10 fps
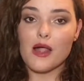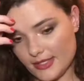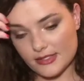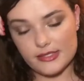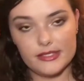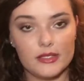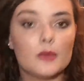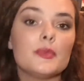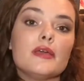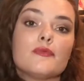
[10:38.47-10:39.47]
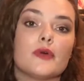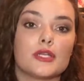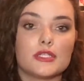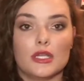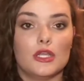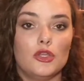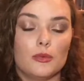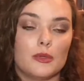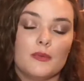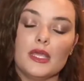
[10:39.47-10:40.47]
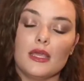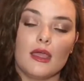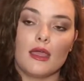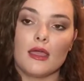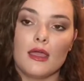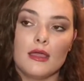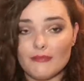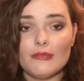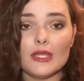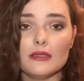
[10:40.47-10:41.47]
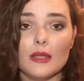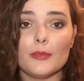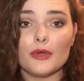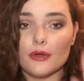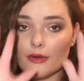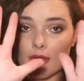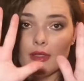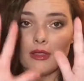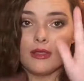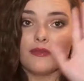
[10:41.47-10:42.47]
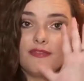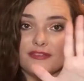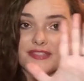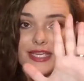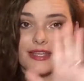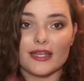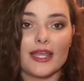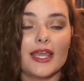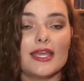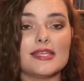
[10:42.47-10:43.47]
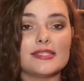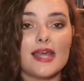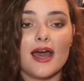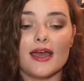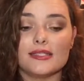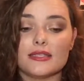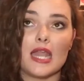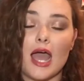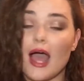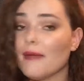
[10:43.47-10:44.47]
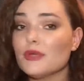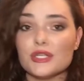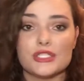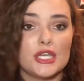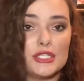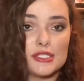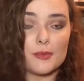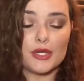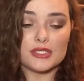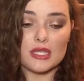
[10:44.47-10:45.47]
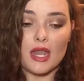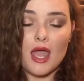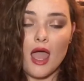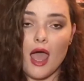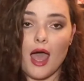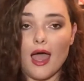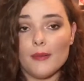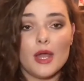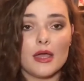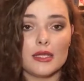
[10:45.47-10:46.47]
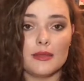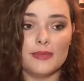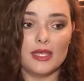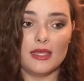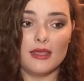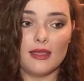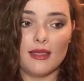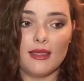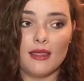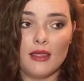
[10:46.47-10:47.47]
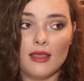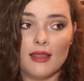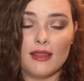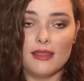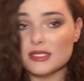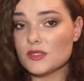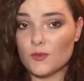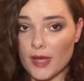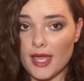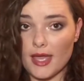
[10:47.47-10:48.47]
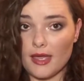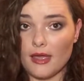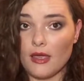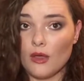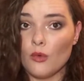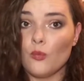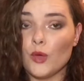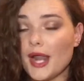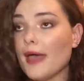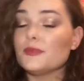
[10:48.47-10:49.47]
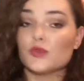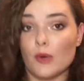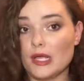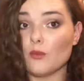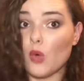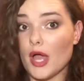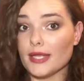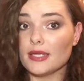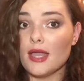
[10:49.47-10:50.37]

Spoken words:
can still be a functioning human being. Number 15 is that I'm gonna change as a person. I'm not gonna be this way when I'm 21.